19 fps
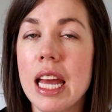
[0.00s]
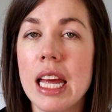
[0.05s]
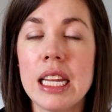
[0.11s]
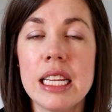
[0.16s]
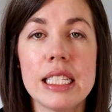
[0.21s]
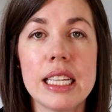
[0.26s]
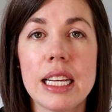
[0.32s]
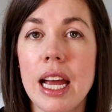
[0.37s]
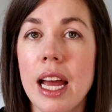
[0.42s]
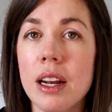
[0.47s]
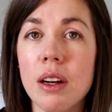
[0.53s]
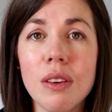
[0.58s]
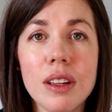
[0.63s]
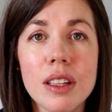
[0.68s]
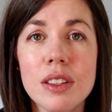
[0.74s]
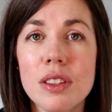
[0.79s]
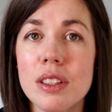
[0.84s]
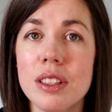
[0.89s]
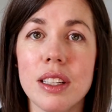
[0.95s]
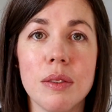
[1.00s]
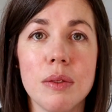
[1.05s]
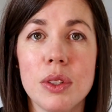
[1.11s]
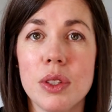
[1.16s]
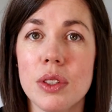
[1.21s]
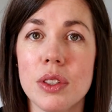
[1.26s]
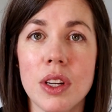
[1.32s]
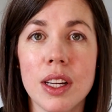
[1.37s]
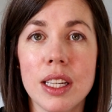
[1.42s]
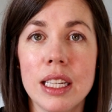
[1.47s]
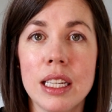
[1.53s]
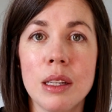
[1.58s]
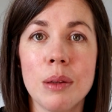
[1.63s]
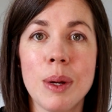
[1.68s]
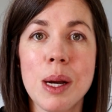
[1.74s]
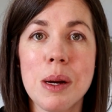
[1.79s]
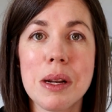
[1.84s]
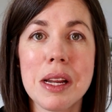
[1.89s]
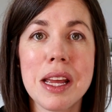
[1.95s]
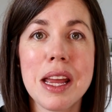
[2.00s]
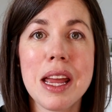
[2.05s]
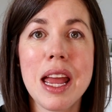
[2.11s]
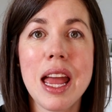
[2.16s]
And he's like, I don't understand what you're talking about.